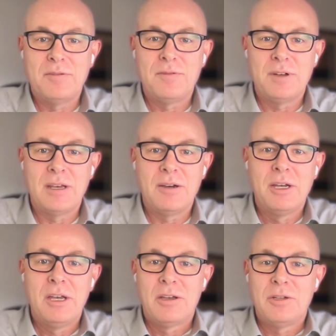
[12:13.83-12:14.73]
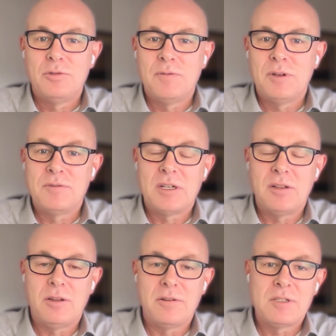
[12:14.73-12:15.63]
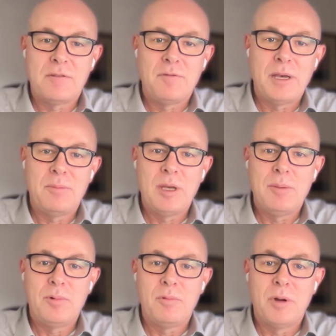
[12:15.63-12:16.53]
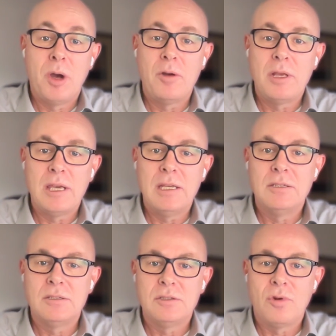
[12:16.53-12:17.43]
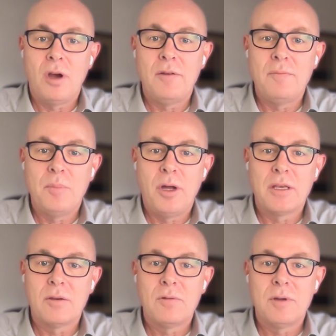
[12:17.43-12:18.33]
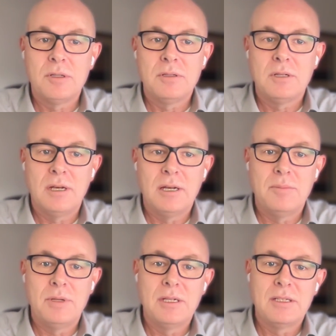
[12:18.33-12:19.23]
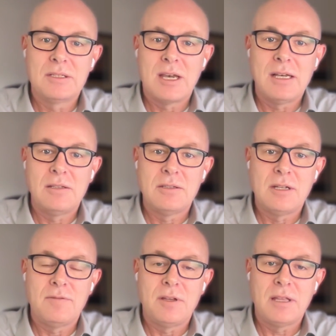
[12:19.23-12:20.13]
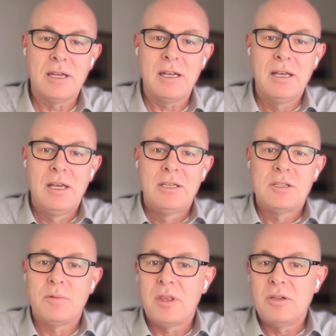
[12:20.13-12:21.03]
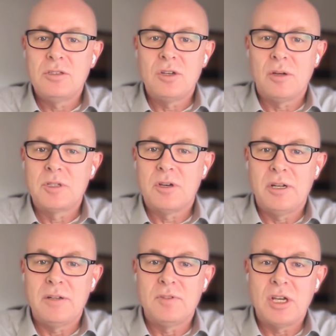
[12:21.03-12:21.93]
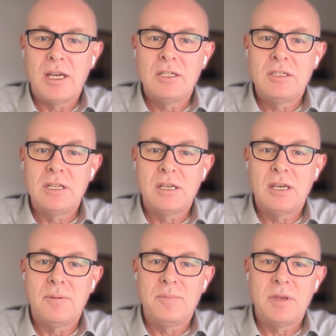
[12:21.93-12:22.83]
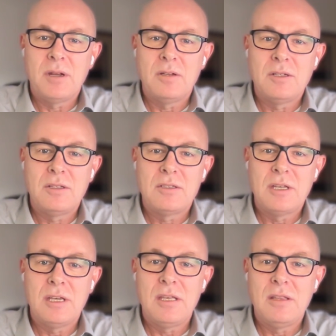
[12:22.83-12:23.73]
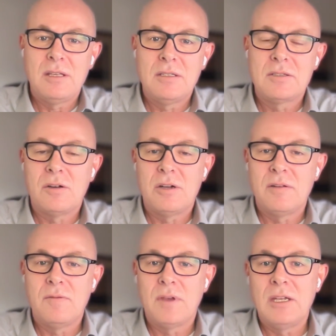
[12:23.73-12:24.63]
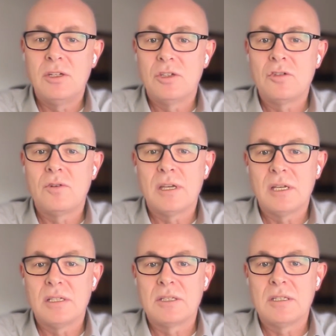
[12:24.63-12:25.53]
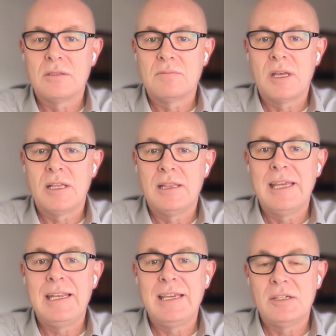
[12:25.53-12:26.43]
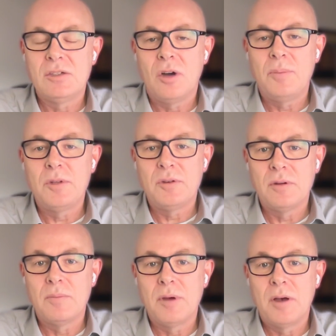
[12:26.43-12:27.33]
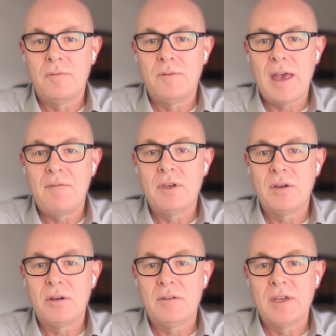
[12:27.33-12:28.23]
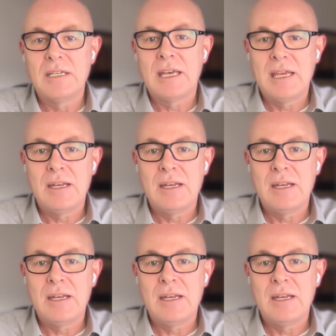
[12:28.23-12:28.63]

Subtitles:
are now driven. I've seen a lot of stuff about people remoting in to drive mining equipment and at scale and stuff like that. So with those jobs kind of changing, do you see this kind of industry as a leading adopter of having kind of end-to-end